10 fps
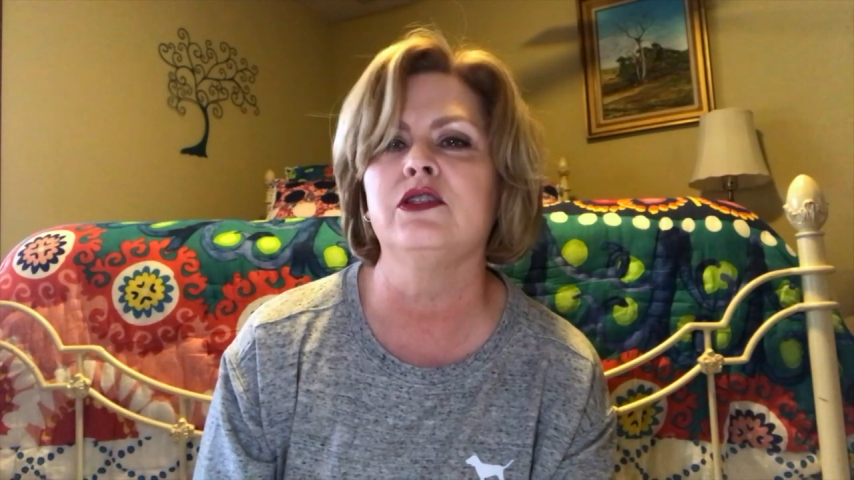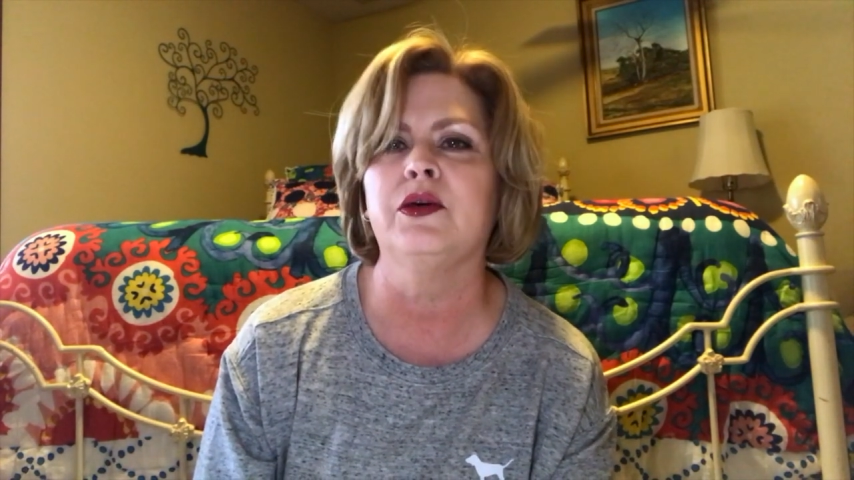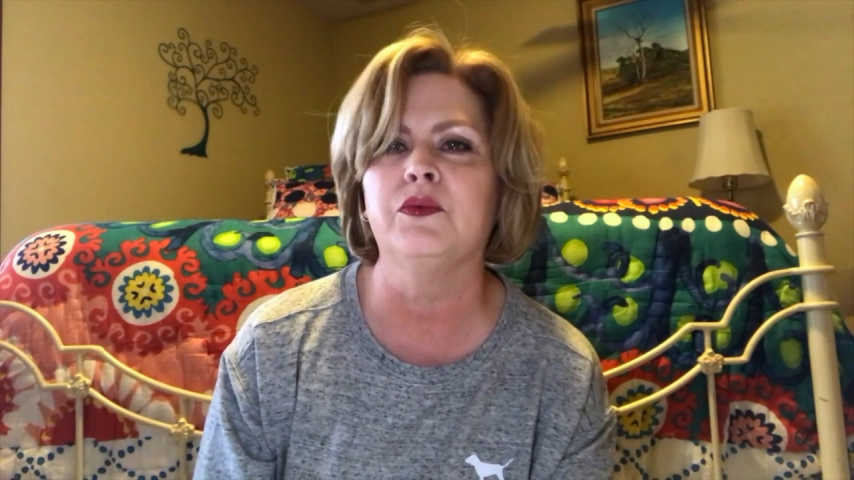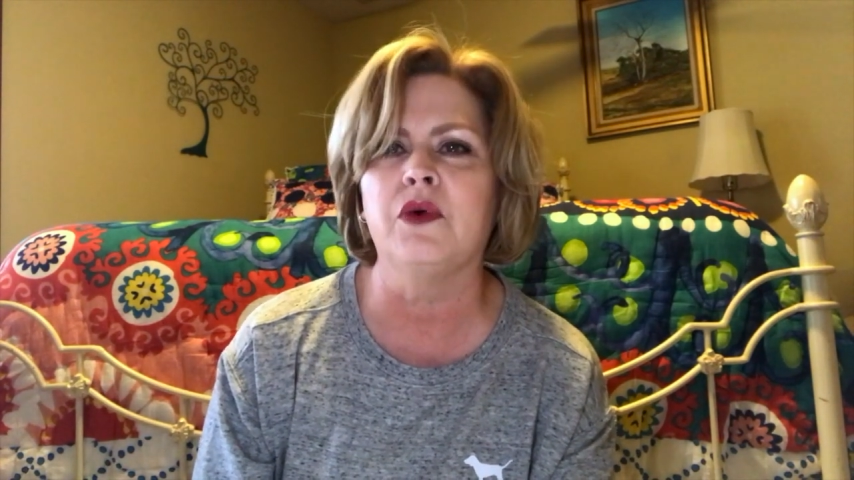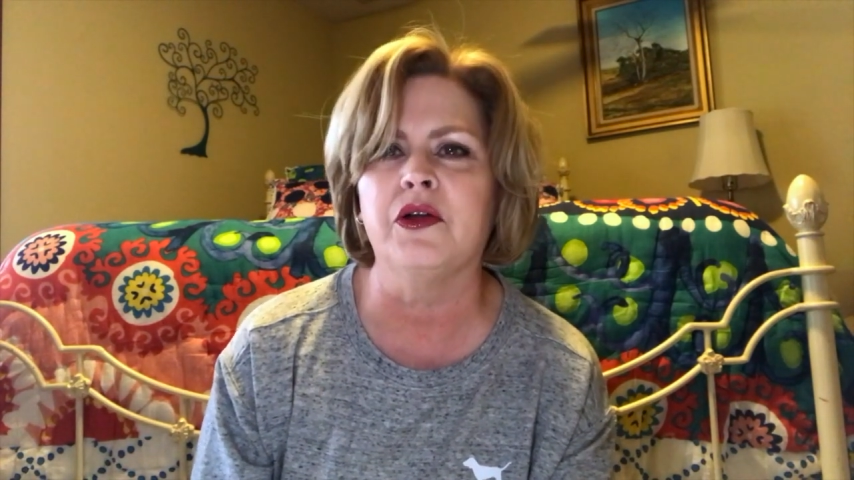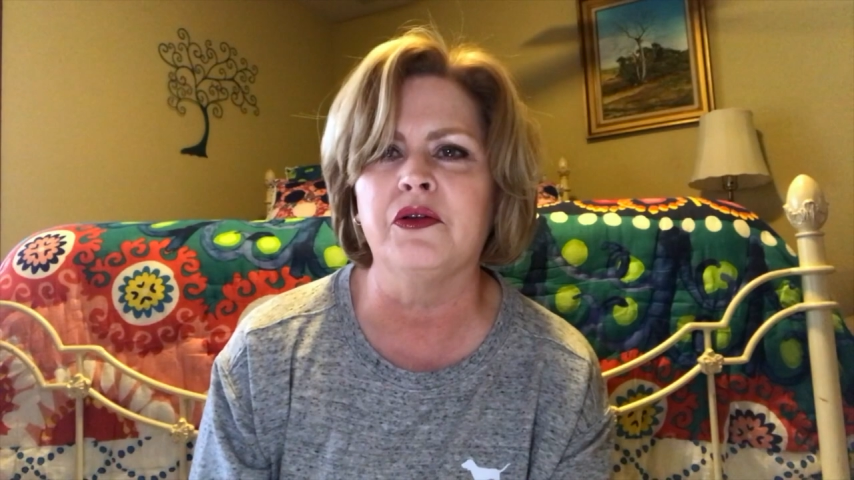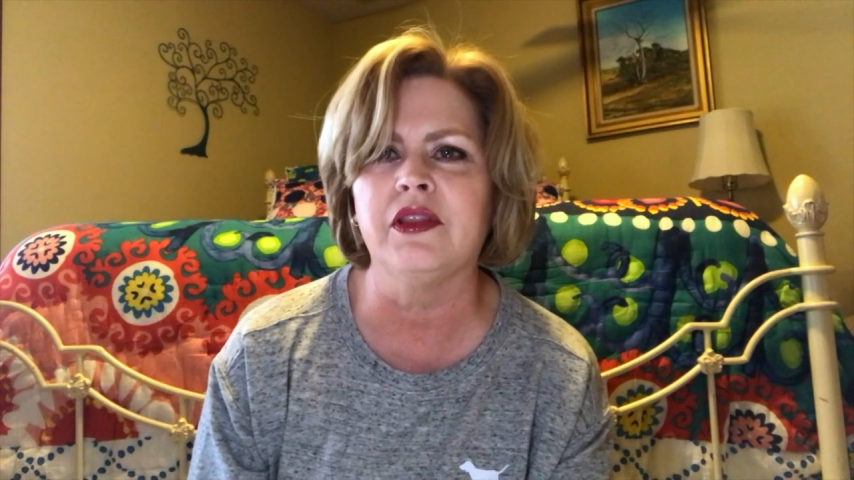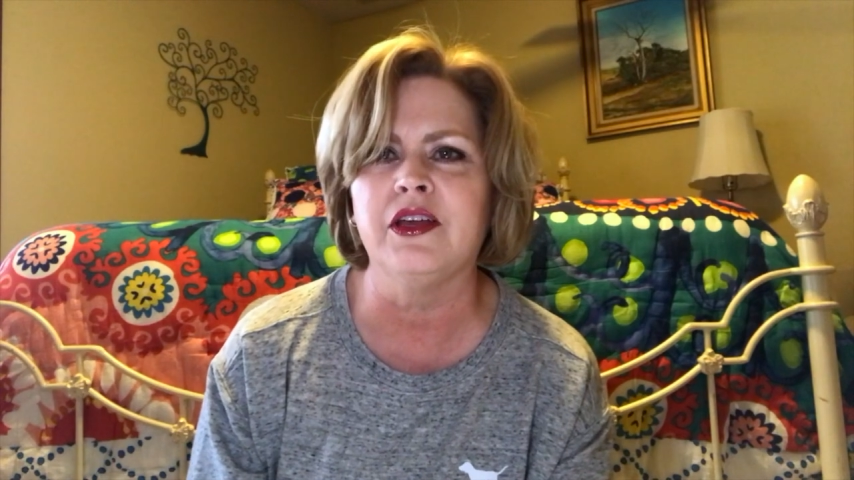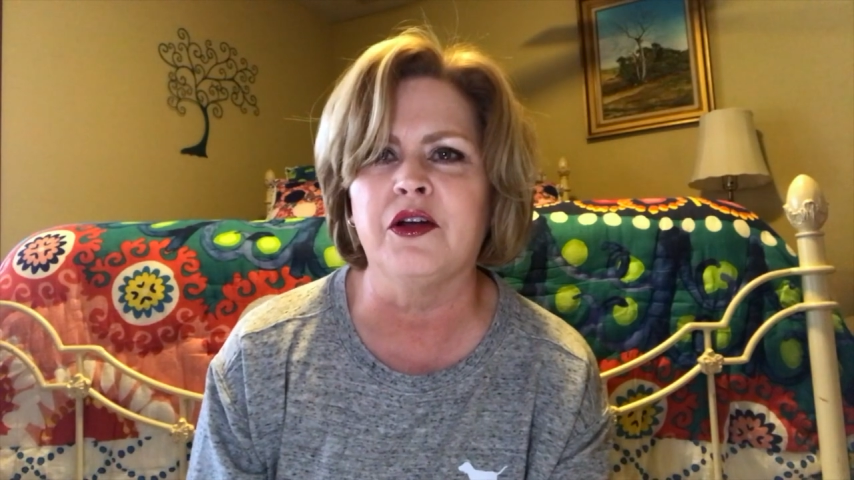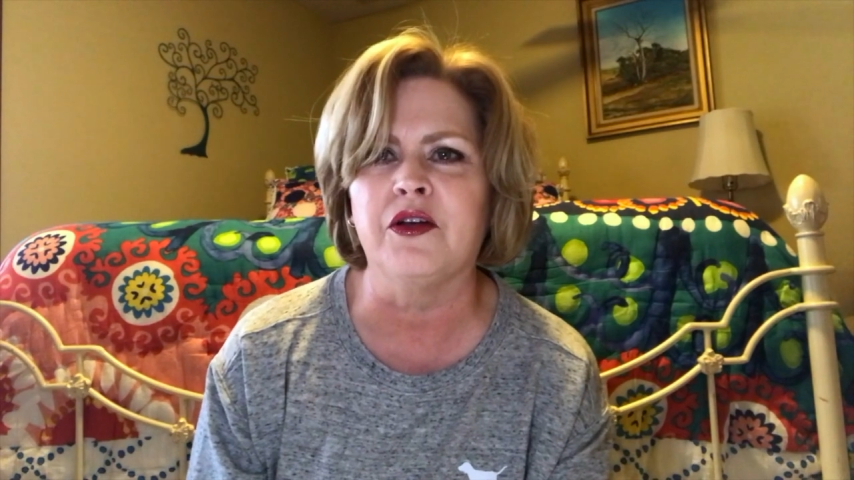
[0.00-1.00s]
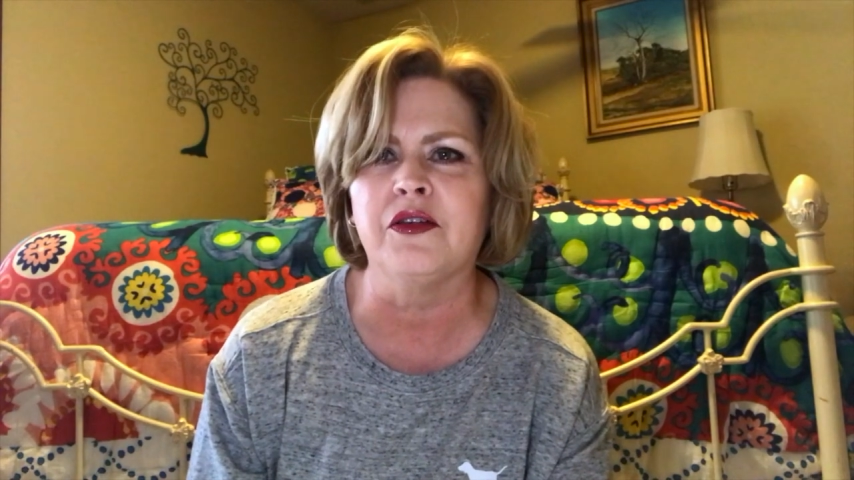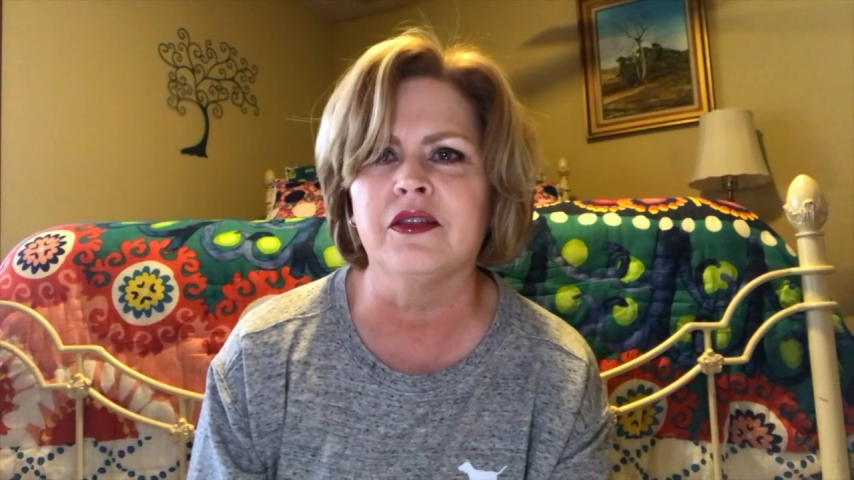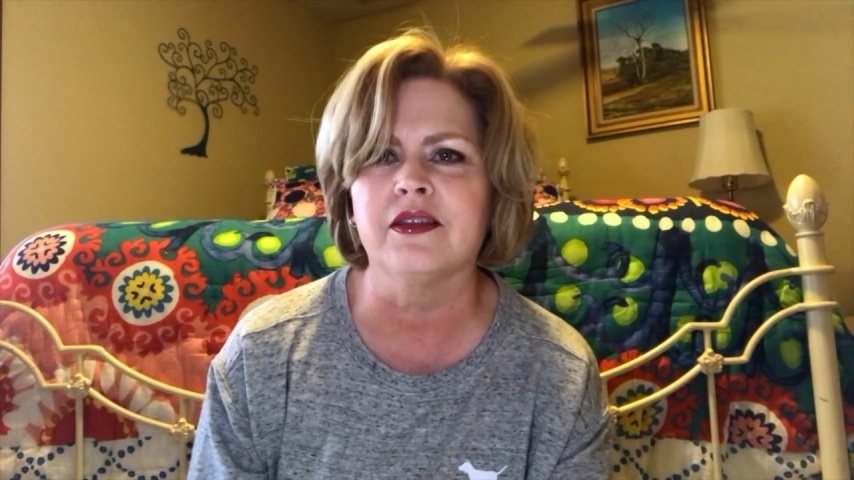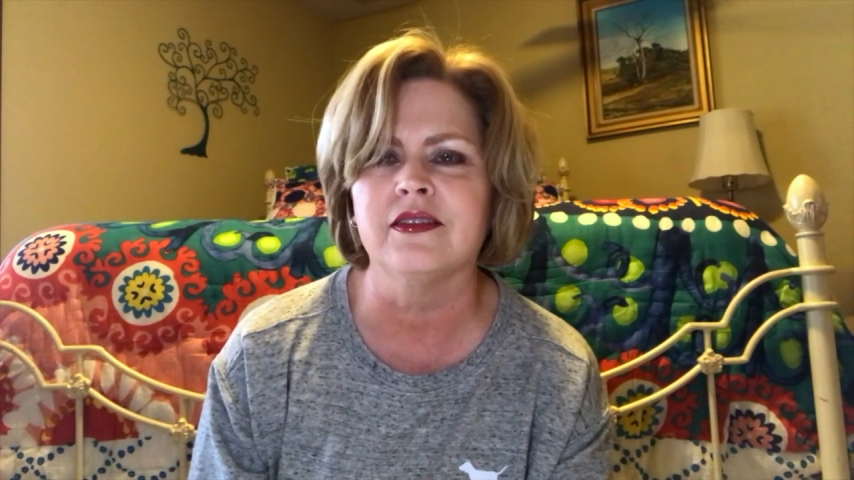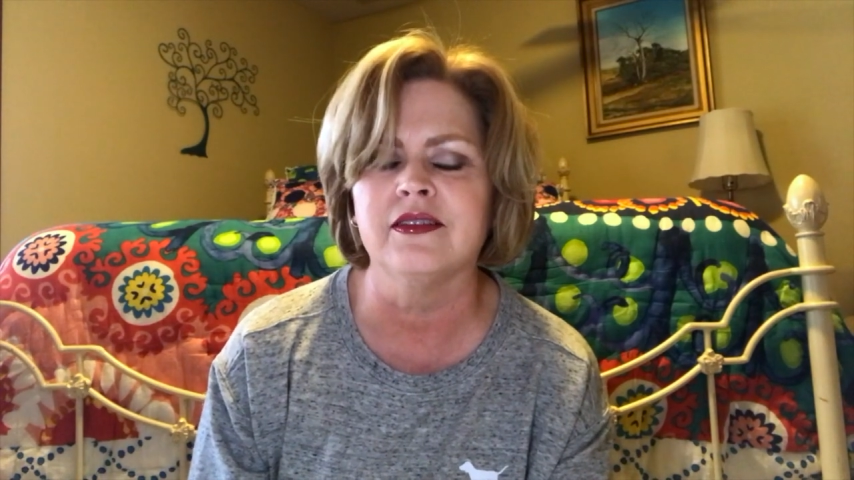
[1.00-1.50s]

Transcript: that water the earth.